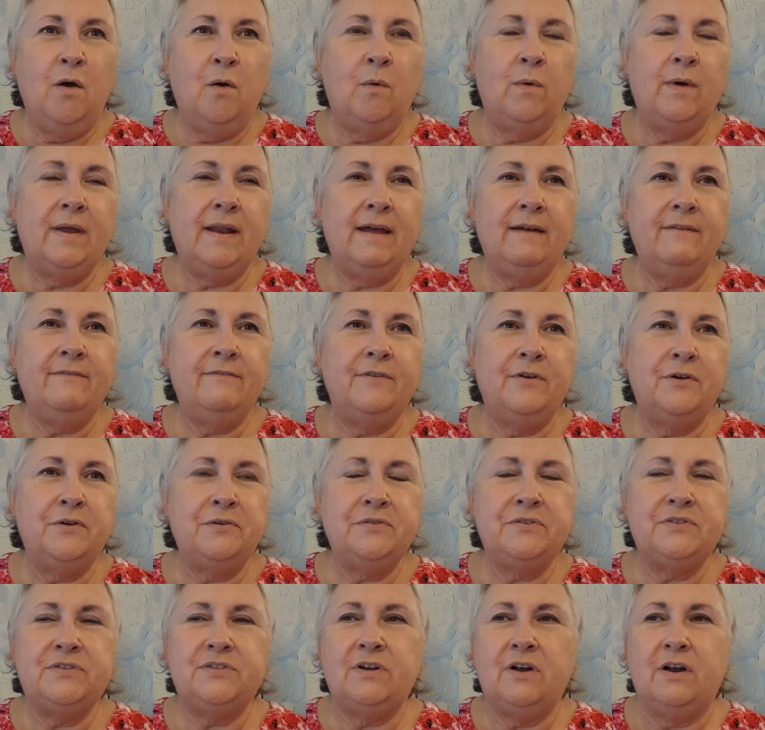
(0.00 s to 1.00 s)
When I
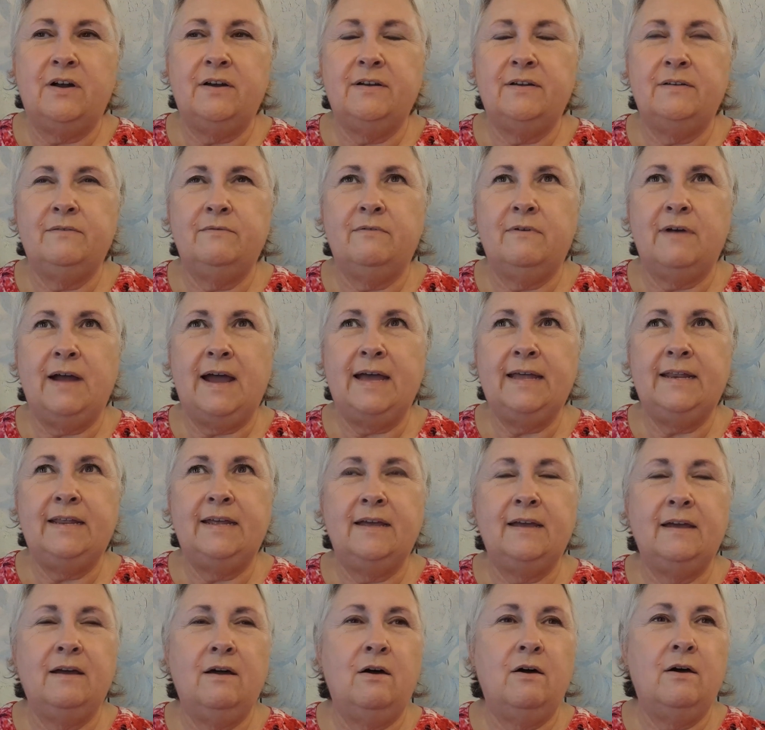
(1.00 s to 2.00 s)
first started
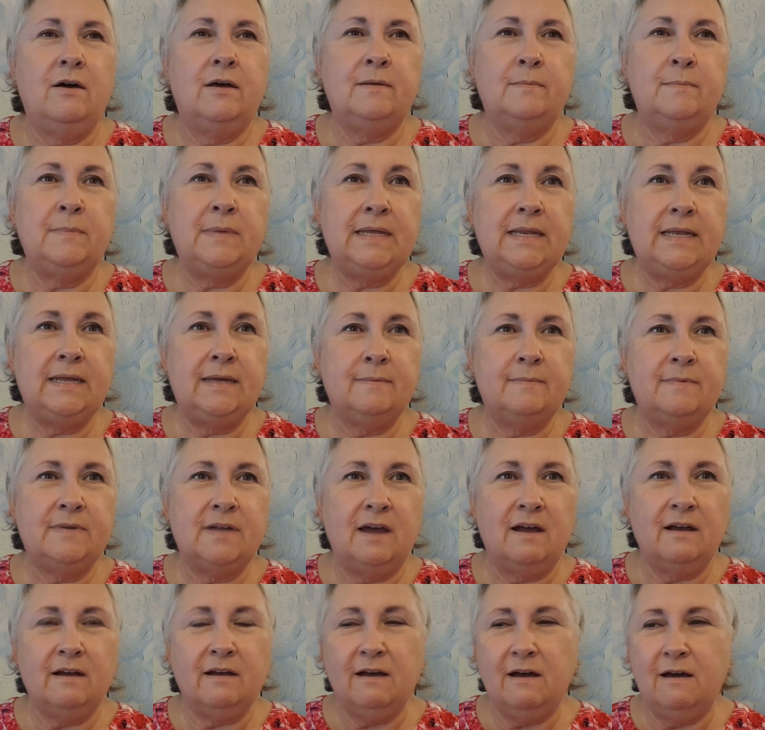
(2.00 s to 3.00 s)
writing on
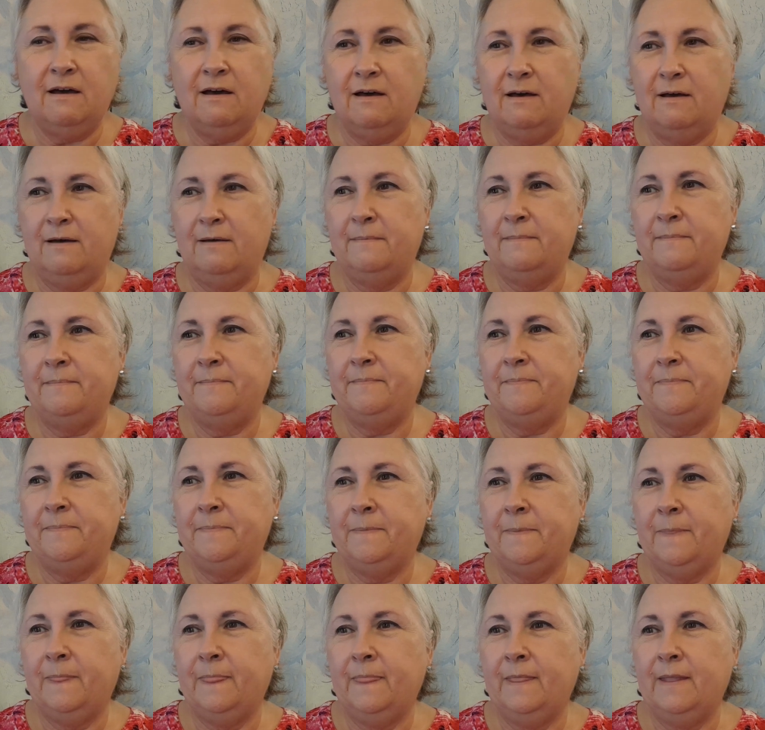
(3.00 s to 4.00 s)
medium.com,
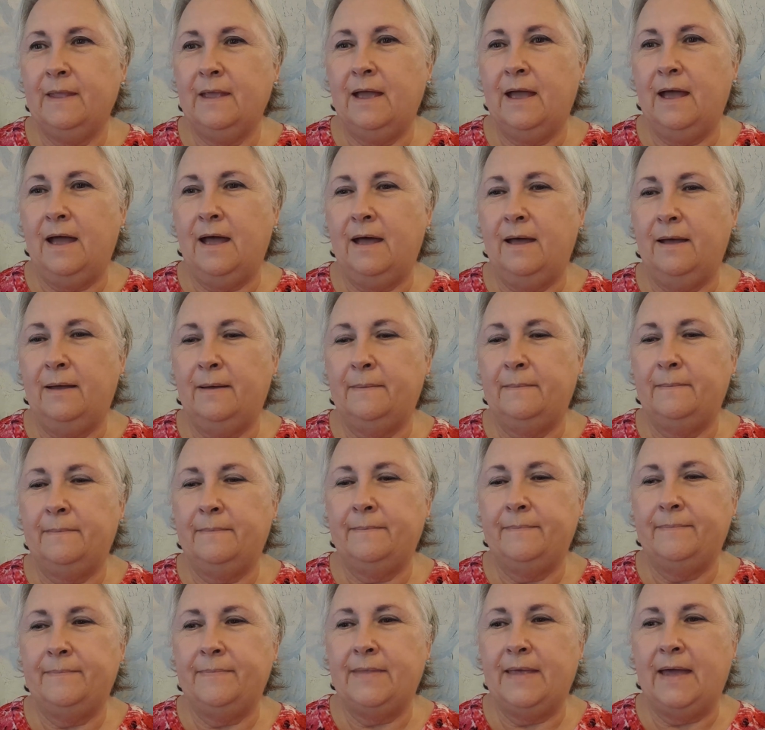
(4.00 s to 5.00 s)

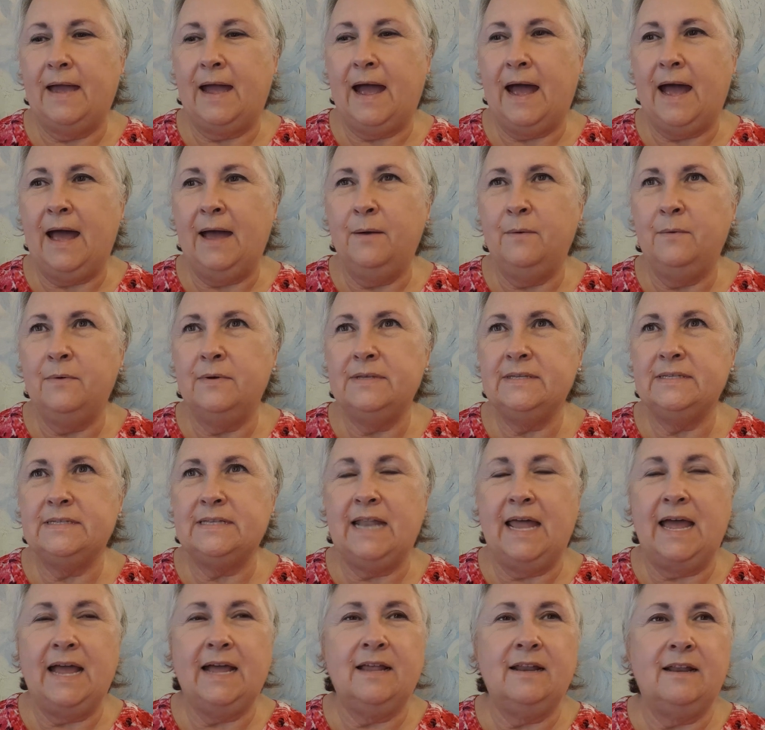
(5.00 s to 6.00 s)
I was
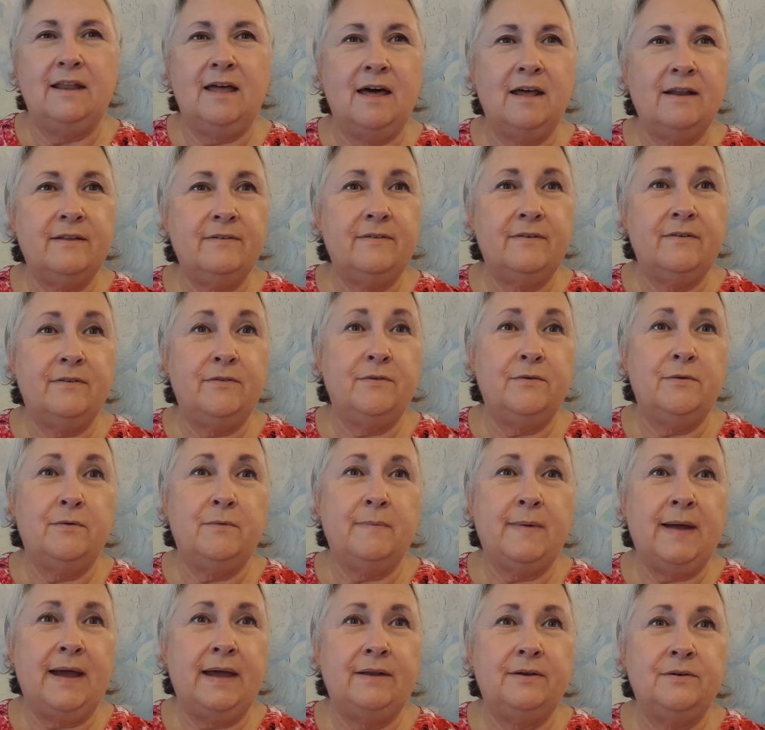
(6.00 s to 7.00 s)
like a lot of other
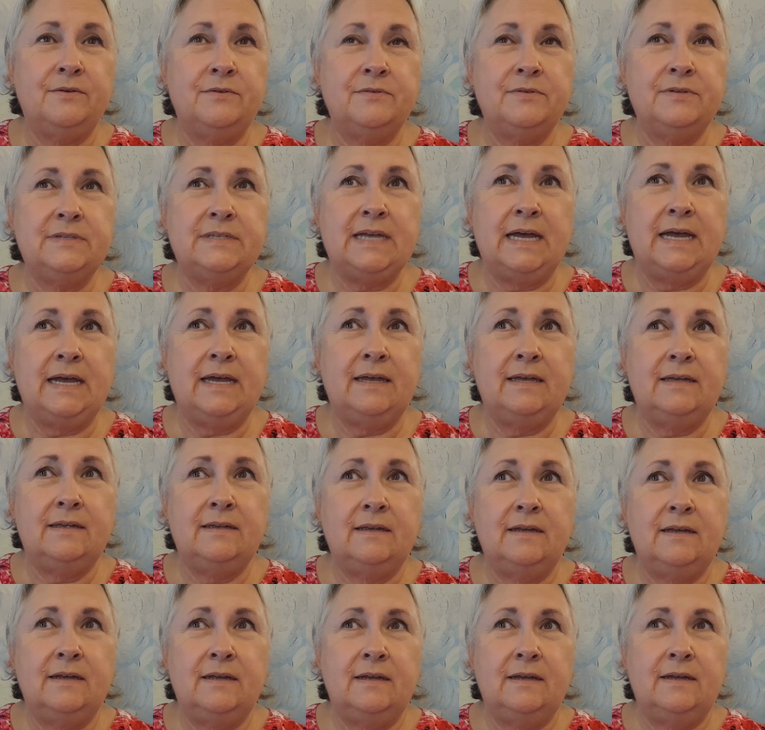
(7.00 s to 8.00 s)
writers. I
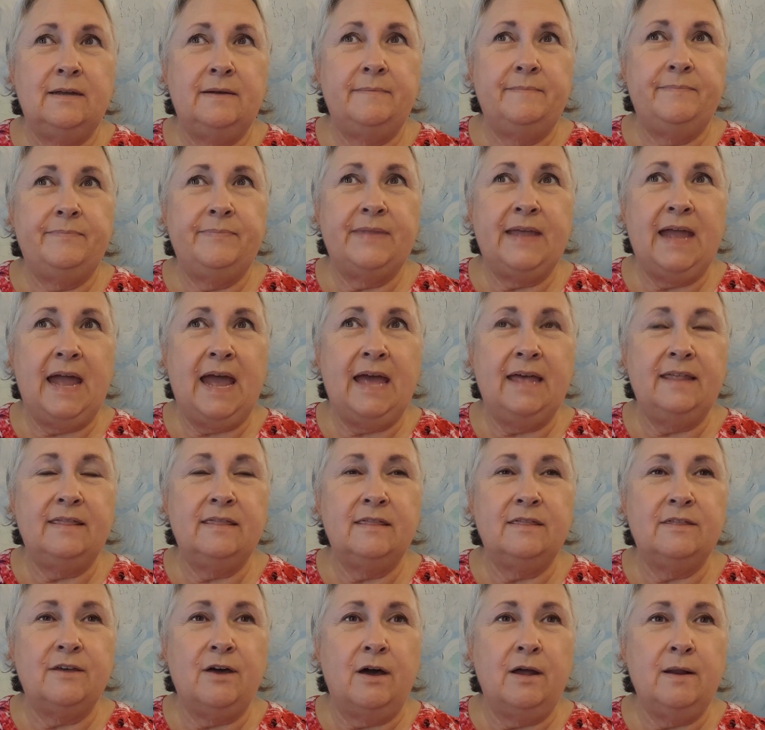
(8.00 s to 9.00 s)

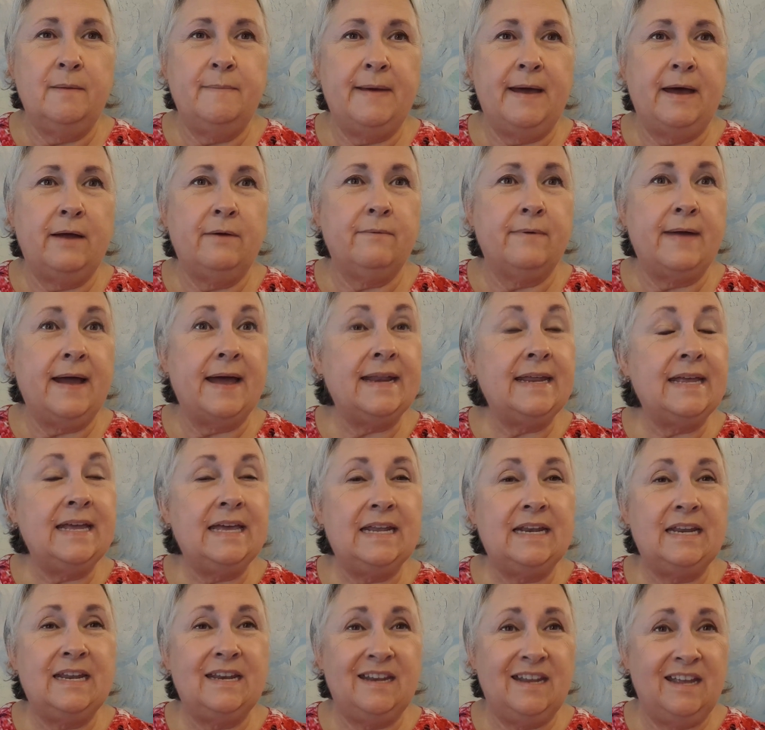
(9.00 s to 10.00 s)
hadn't thought about writing
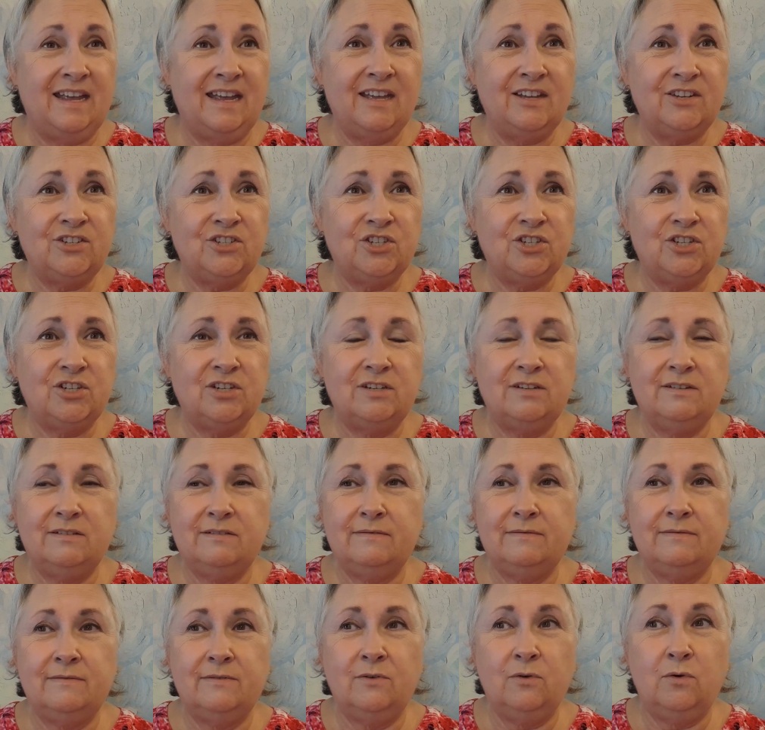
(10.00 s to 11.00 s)
in a niche
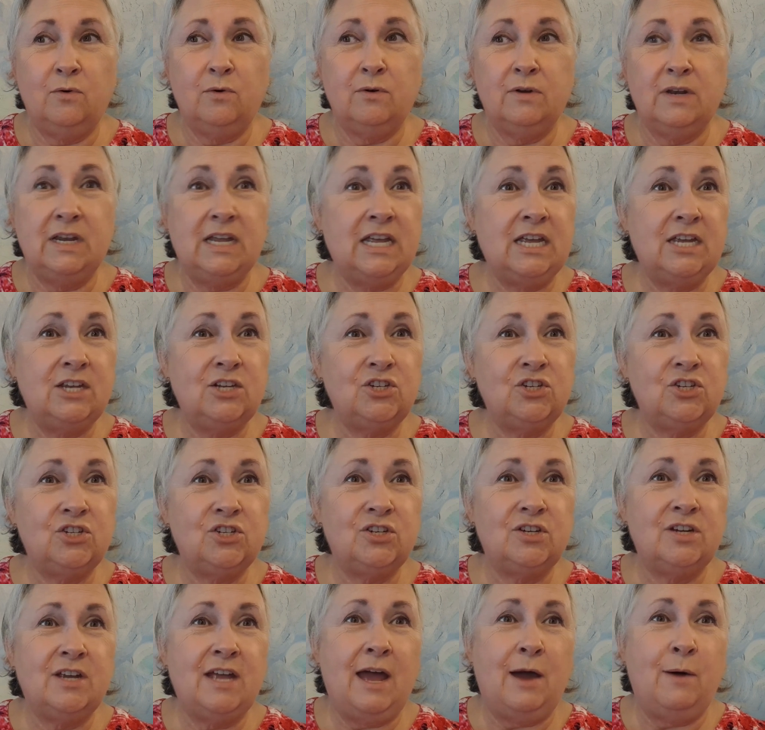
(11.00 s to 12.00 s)
or
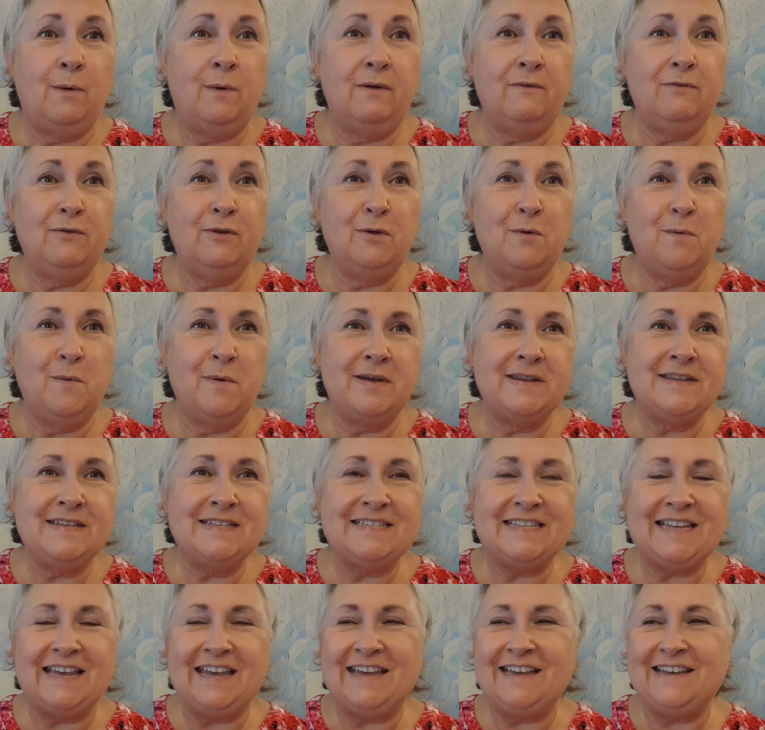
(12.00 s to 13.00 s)
niche, however you want to
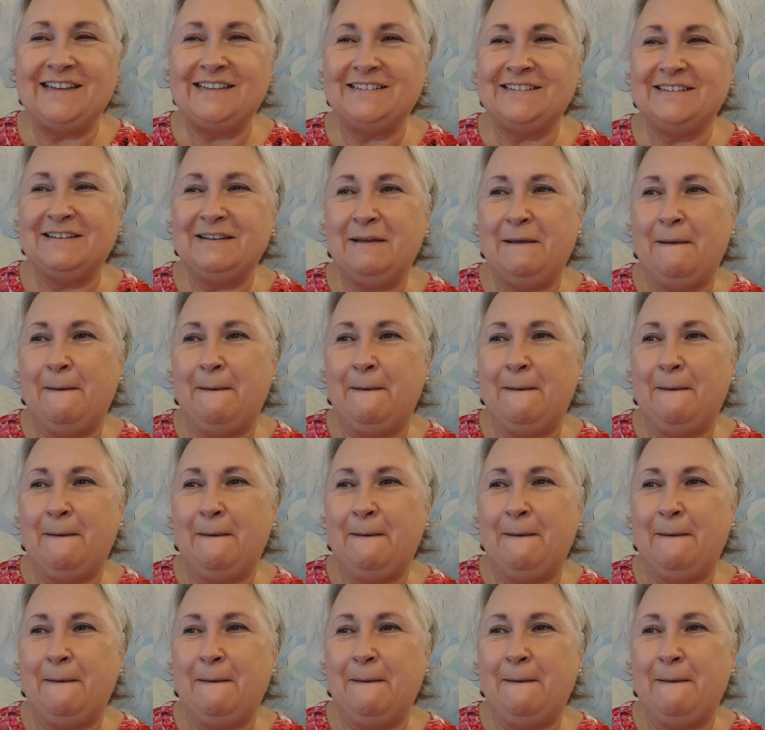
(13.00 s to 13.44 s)
say it.